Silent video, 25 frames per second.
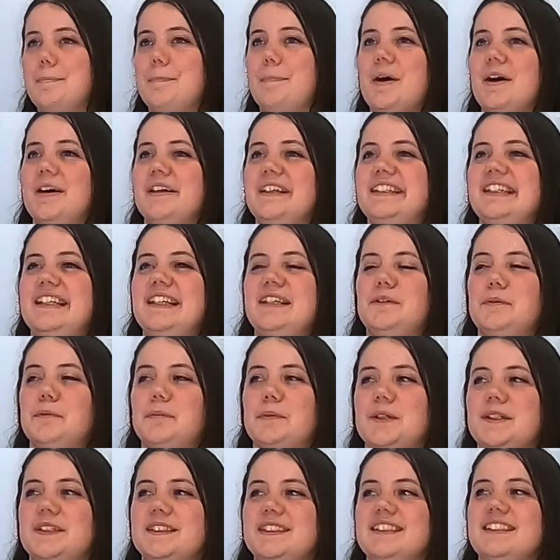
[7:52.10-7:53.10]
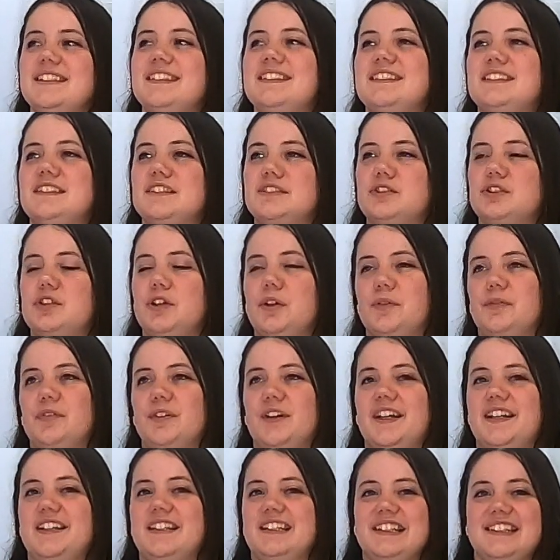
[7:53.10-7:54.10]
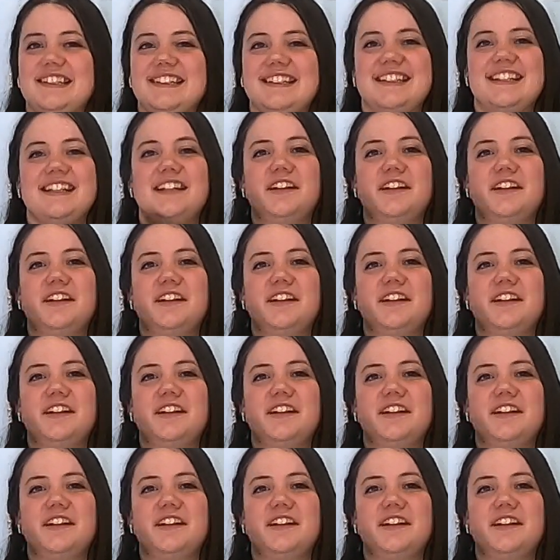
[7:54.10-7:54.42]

But it was so fun just